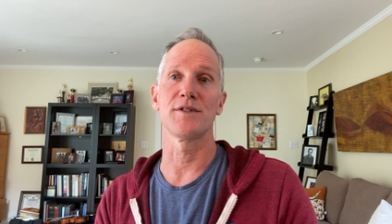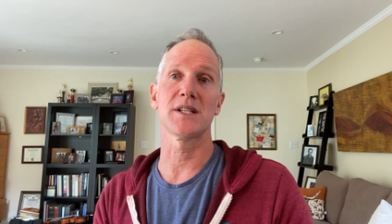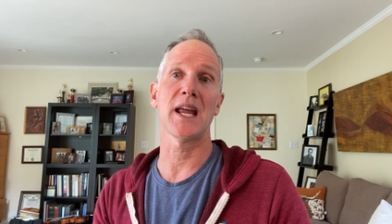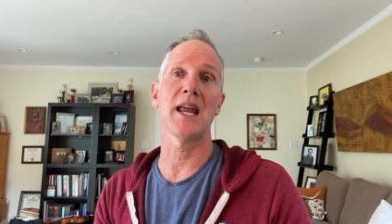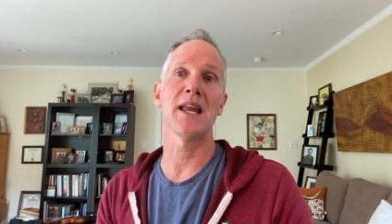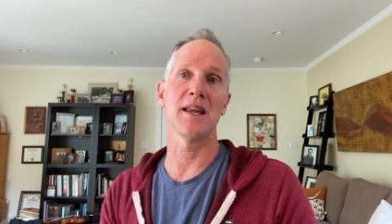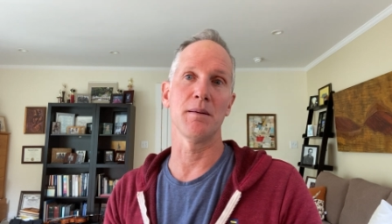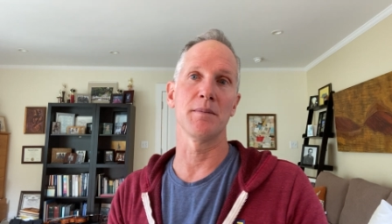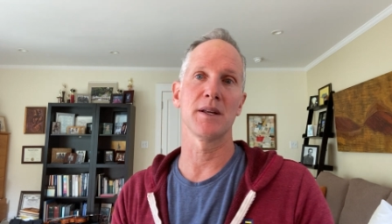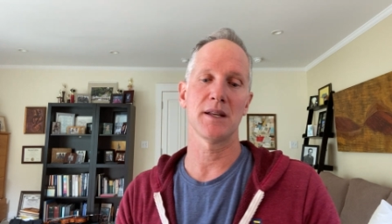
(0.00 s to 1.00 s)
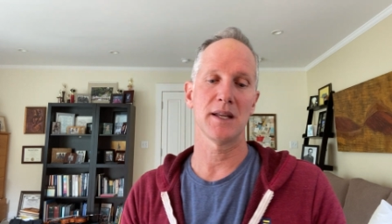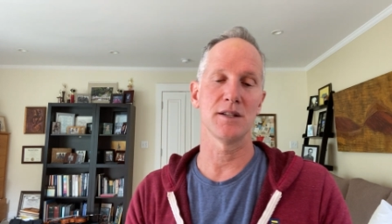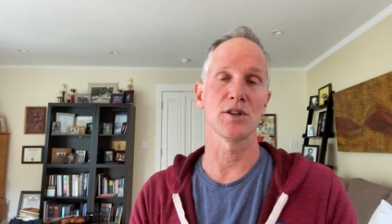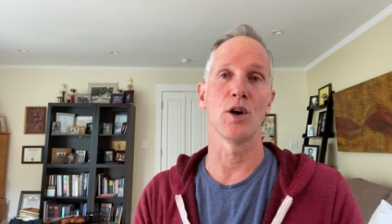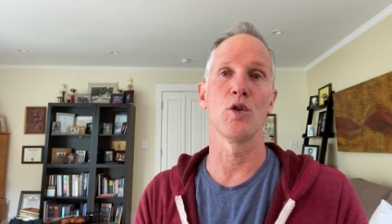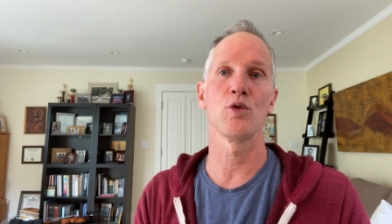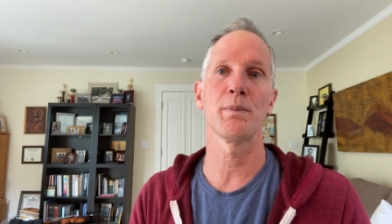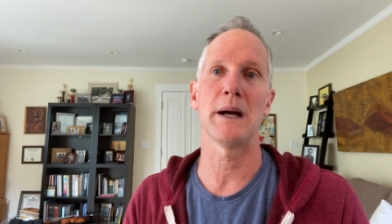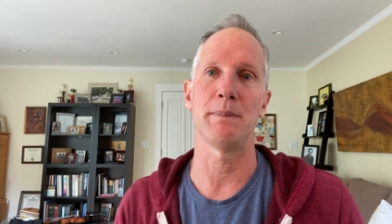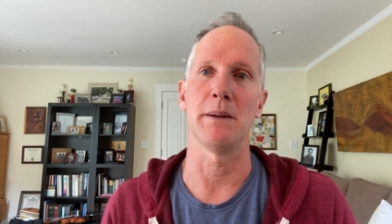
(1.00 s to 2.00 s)
of tame his
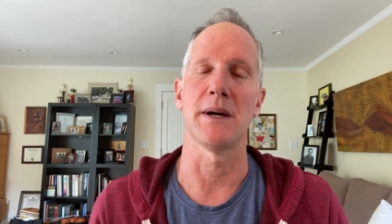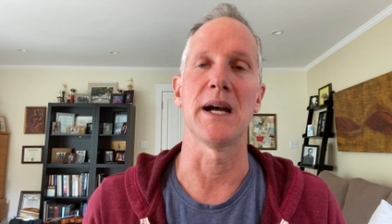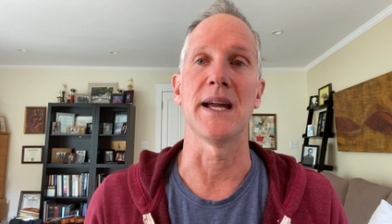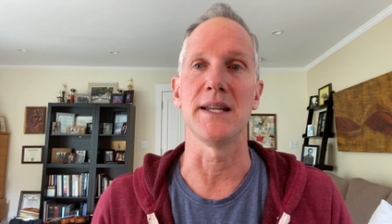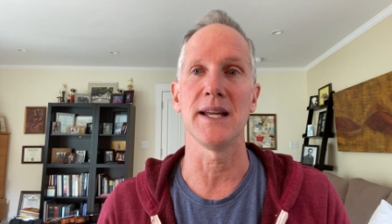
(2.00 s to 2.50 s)
own puppy mind.